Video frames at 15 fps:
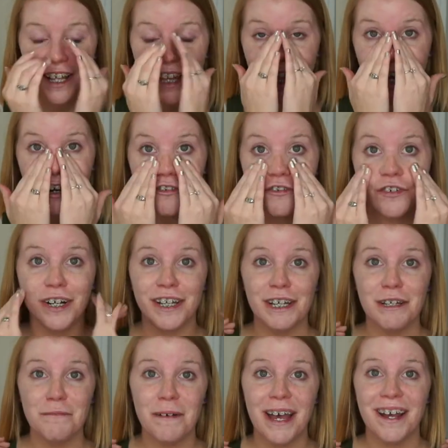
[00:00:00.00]
Like
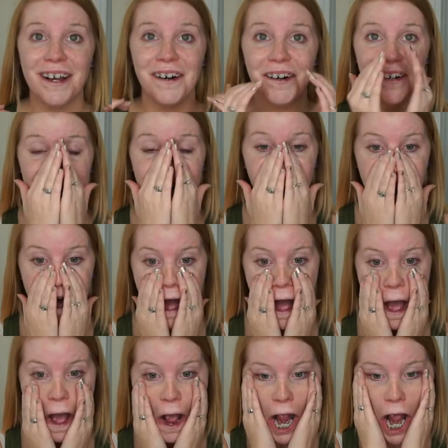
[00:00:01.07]
really pale.
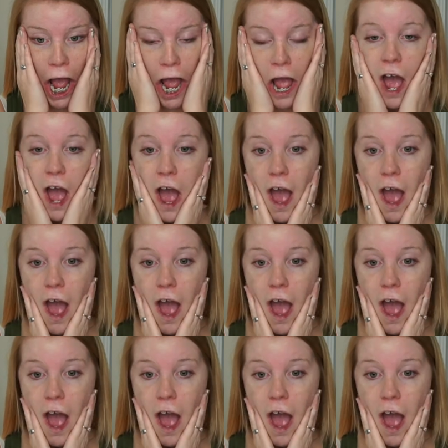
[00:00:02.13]
Okay.